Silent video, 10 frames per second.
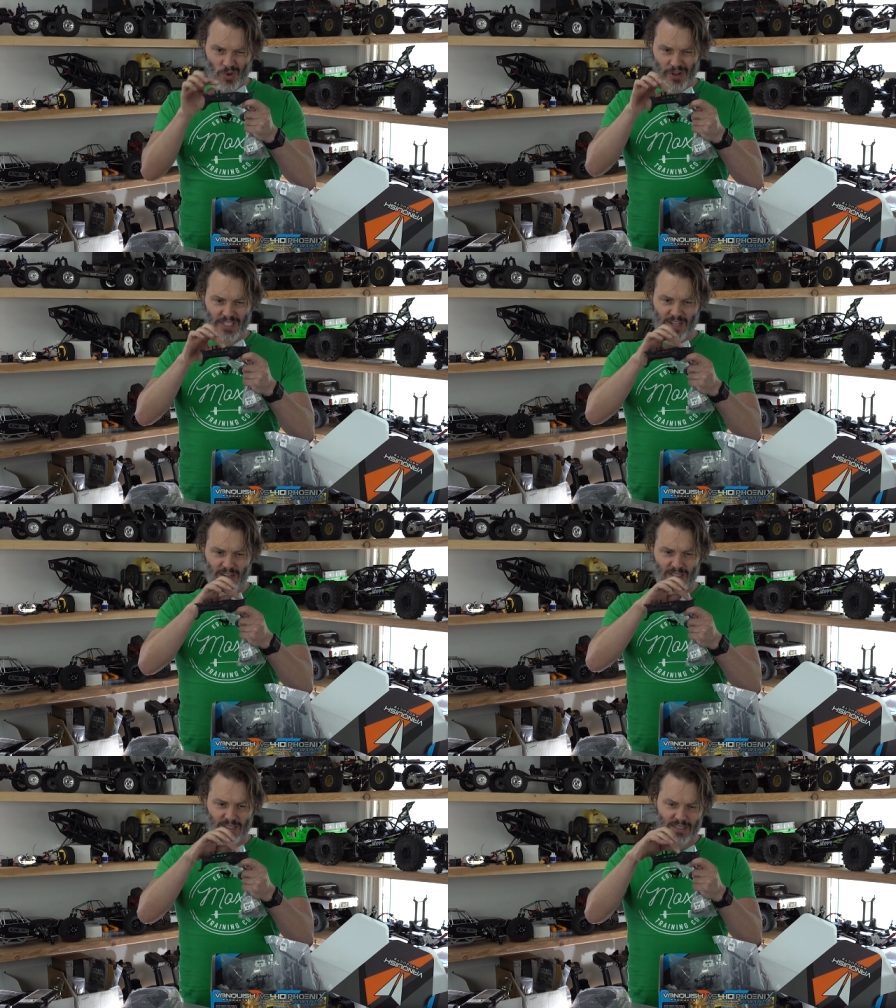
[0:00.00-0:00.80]
What are these
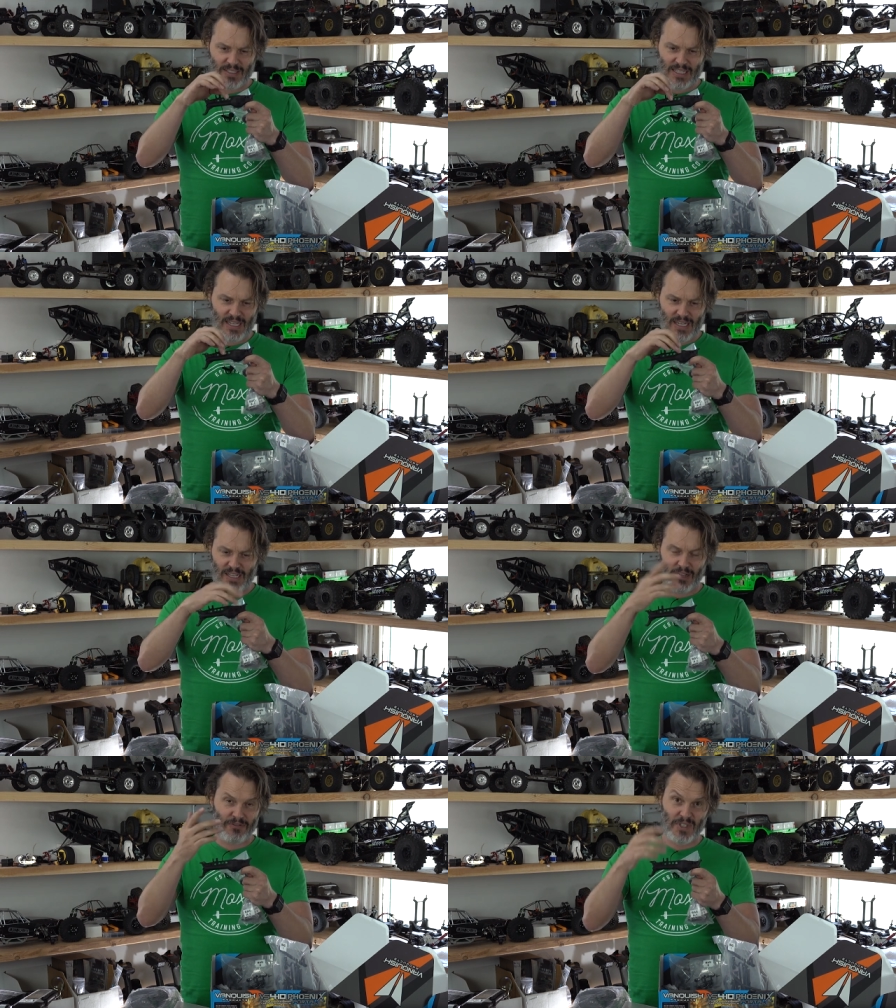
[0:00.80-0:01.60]
called?
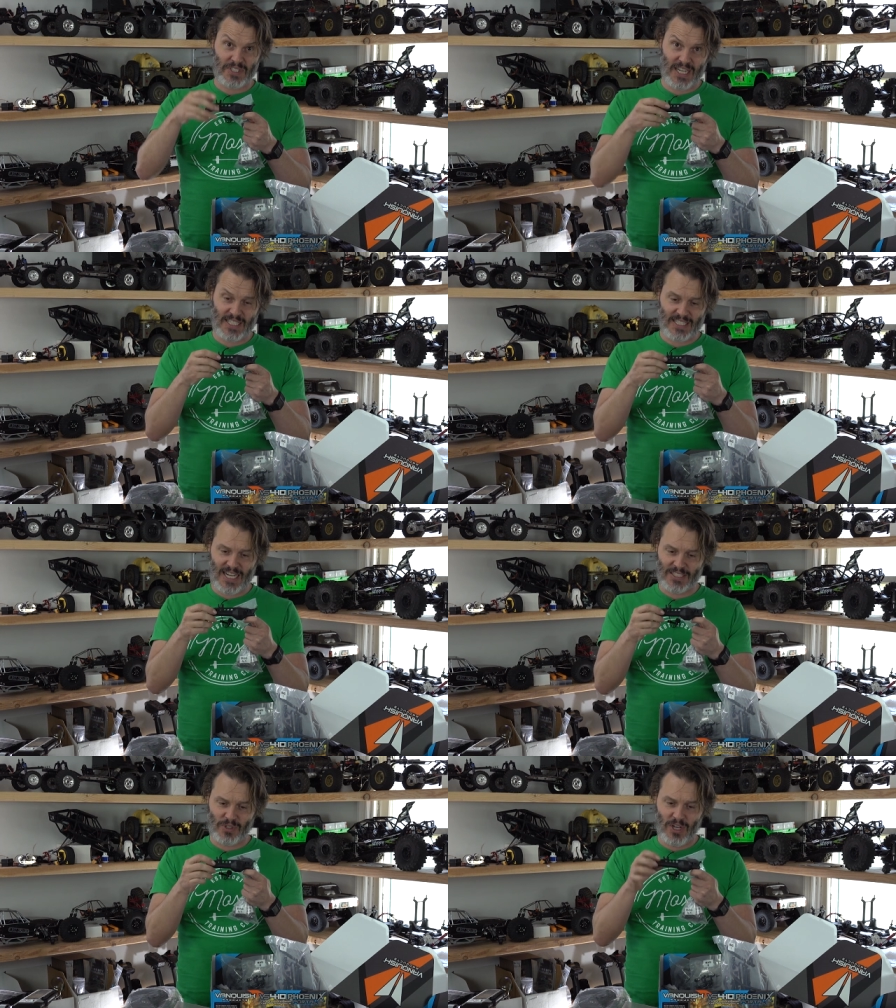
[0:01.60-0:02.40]
Uh, y'all full-size
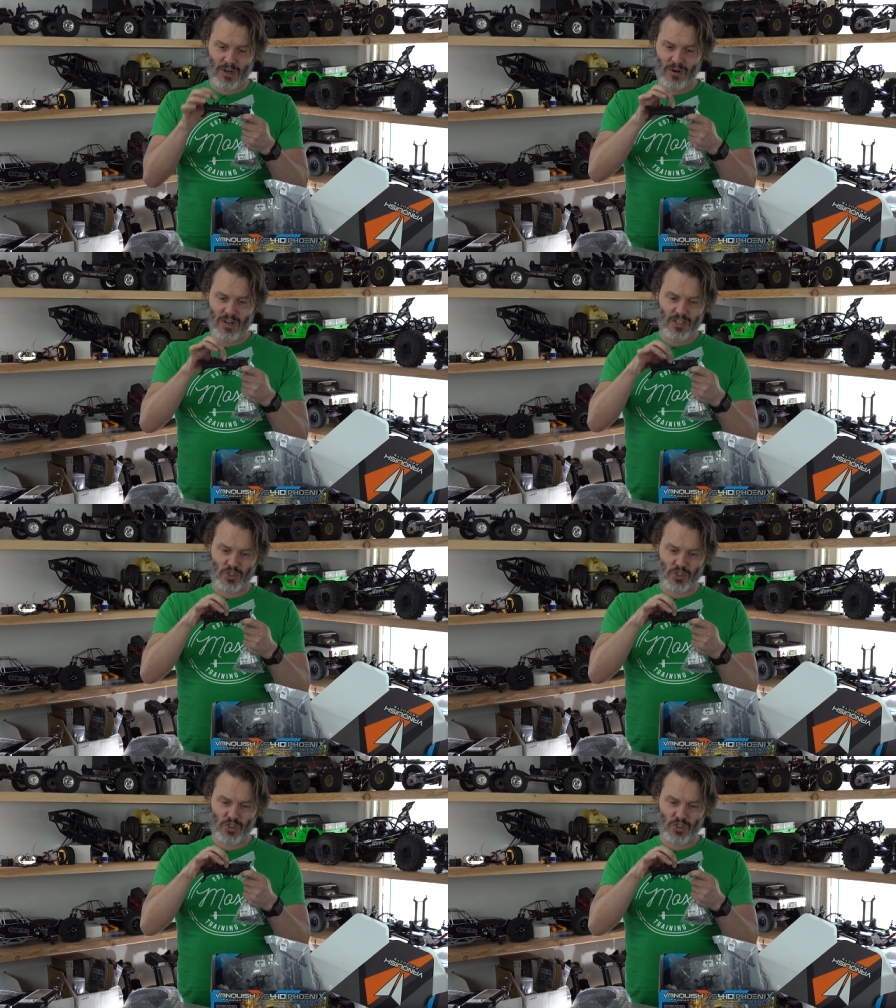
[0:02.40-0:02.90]
guys will know.